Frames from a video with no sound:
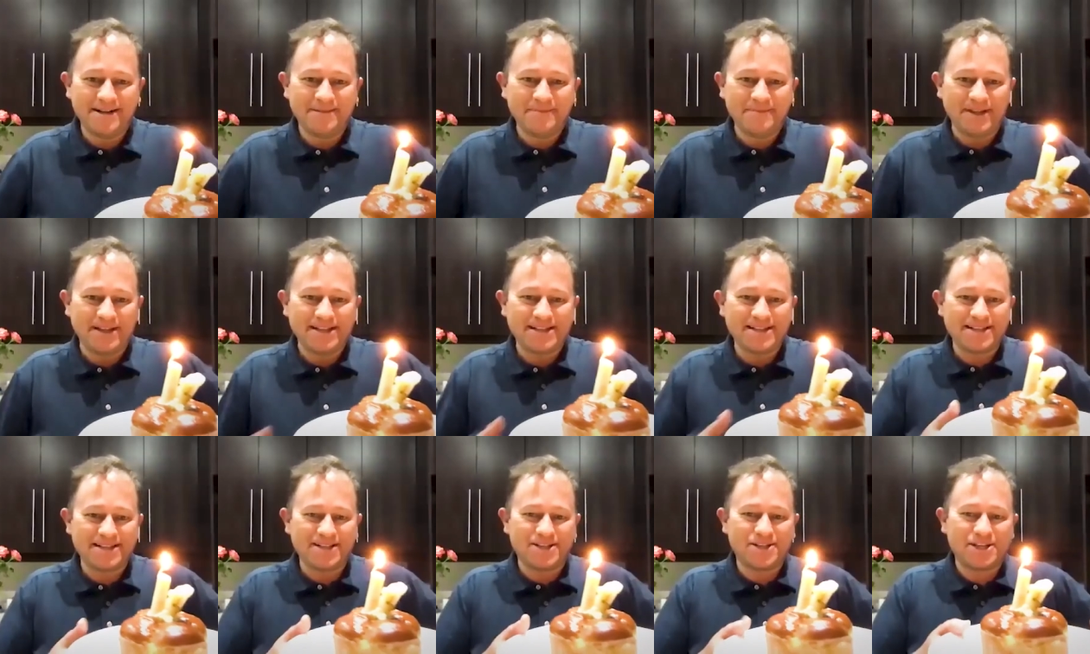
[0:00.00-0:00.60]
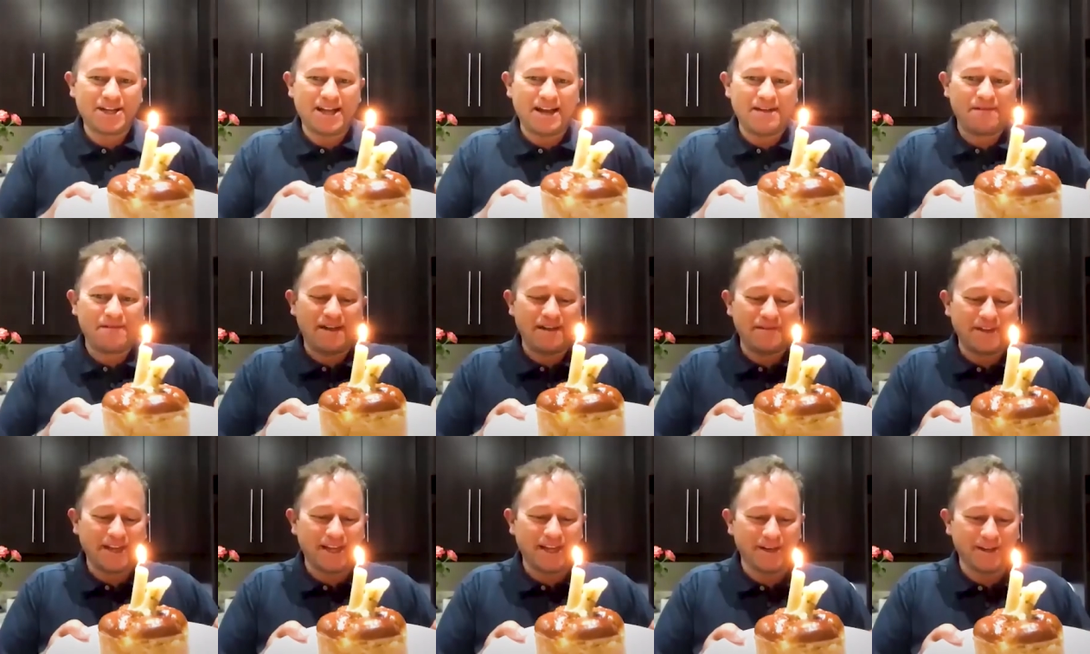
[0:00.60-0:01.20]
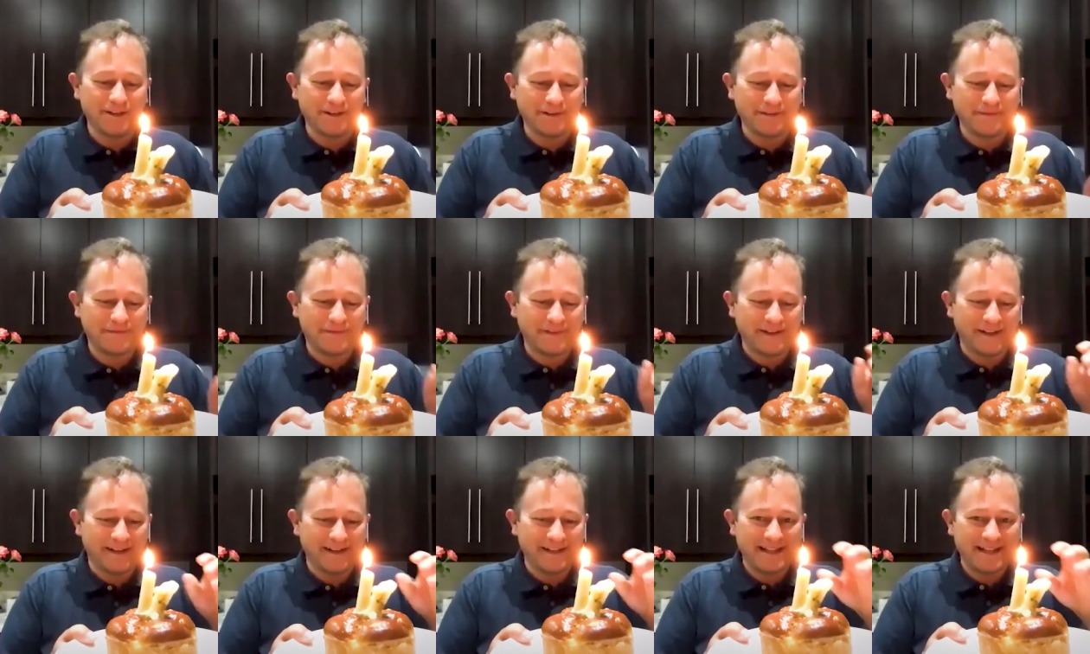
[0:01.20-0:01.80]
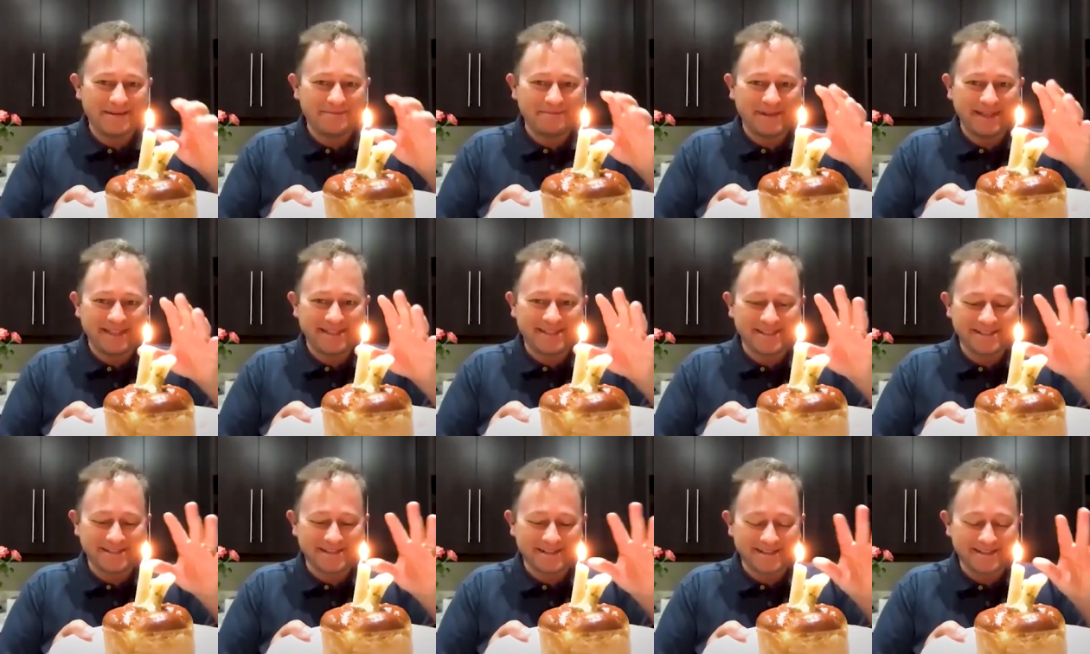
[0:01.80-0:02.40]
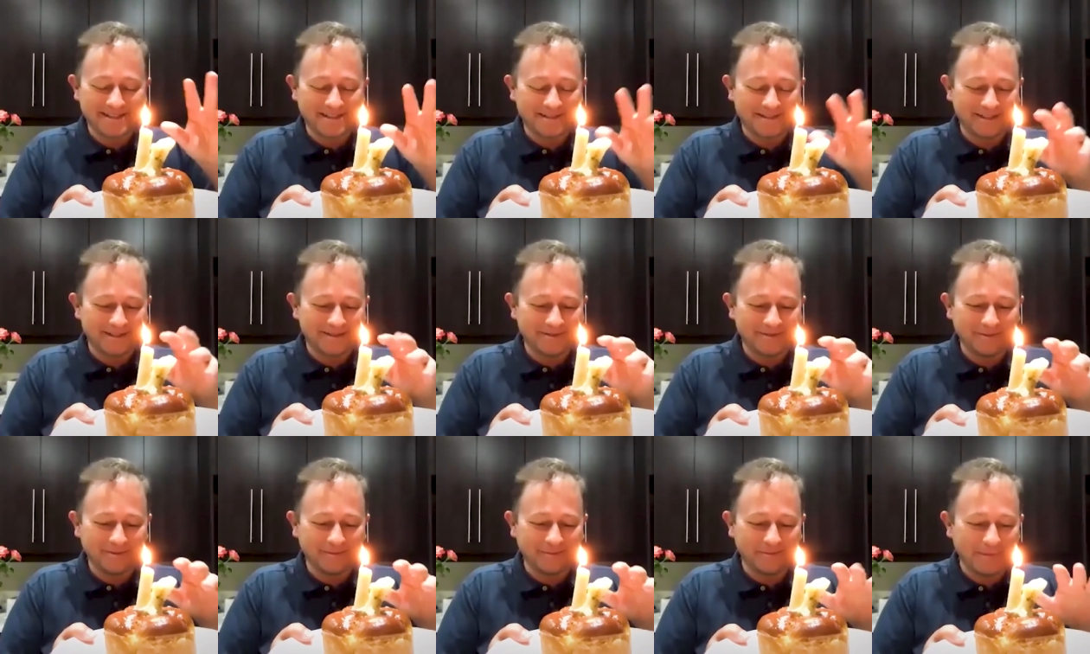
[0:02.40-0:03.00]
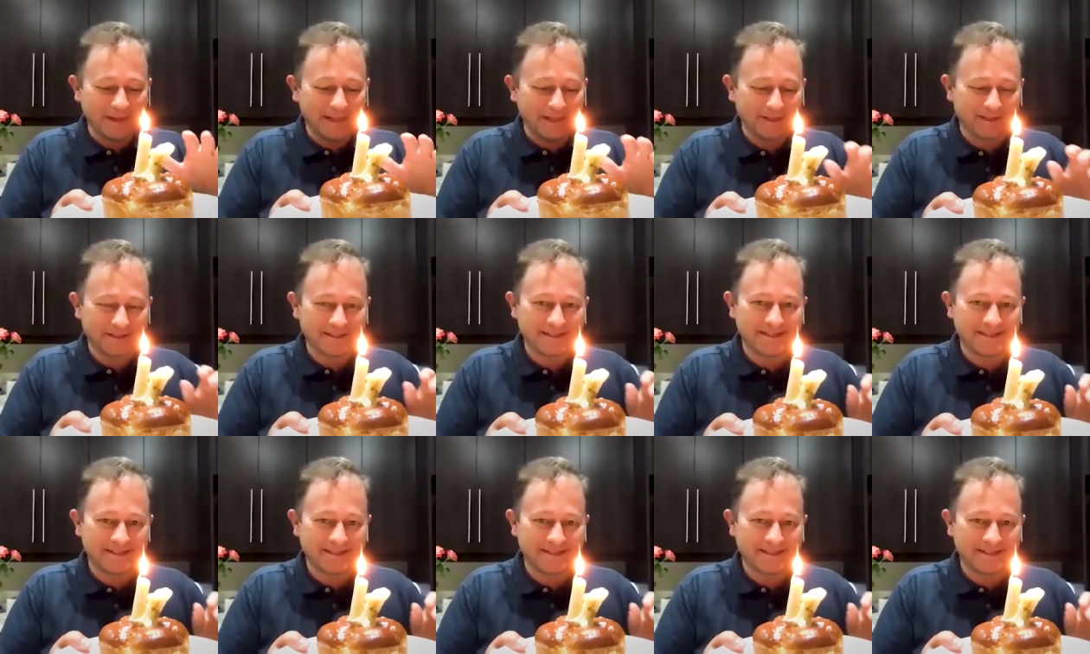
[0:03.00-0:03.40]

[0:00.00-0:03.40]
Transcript: this is a chef having a lot of fun, and that fun, I see that.